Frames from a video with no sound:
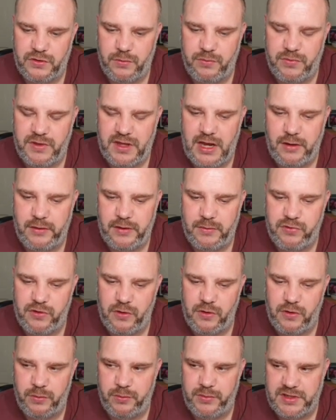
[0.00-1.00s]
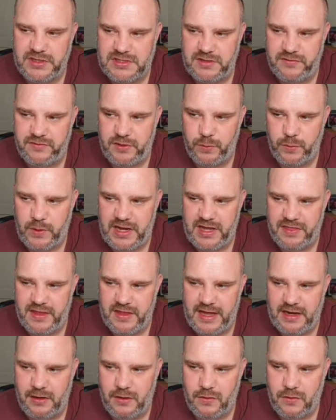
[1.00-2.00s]
The only problem is if you wait that
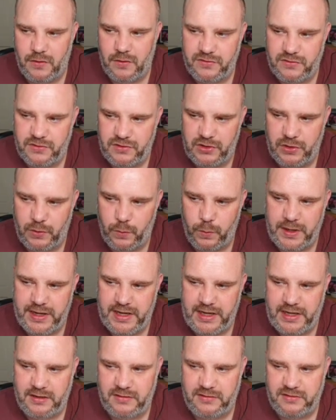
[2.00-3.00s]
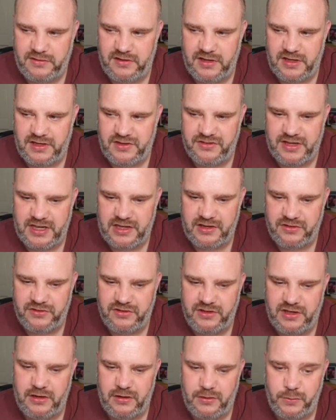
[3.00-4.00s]
long, you're waiting to your second
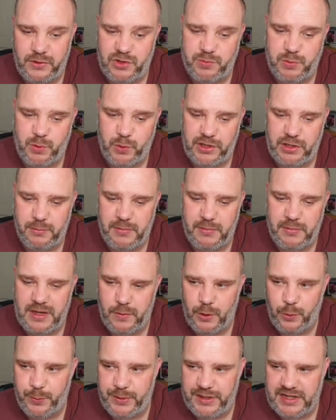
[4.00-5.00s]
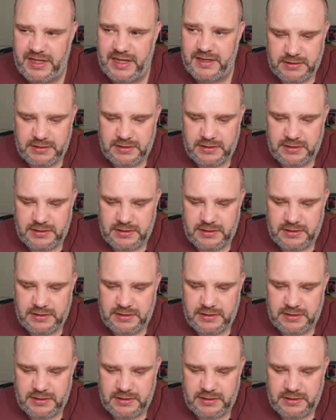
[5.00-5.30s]
turn, at which point you may well be dead.